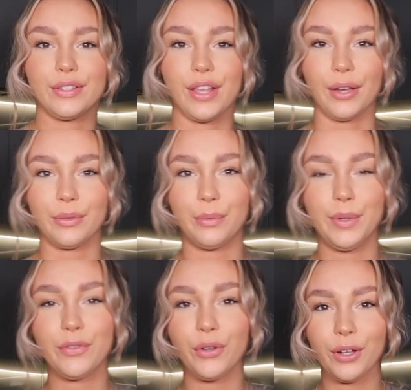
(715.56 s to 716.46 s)
so
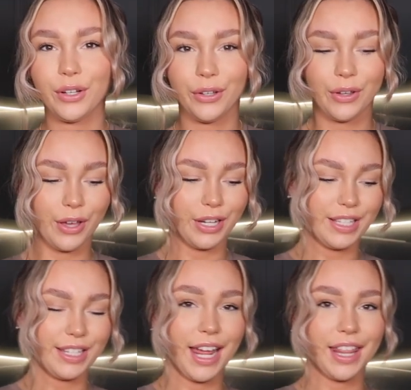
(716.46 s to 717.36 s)
we've got our little
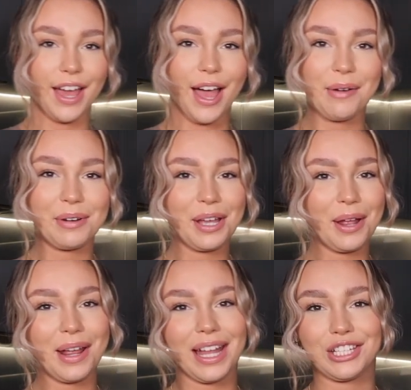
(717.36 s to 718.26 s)
goodies together. I'm gonna go
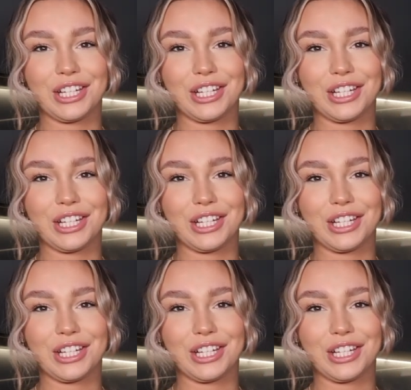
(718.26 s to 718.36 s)
and get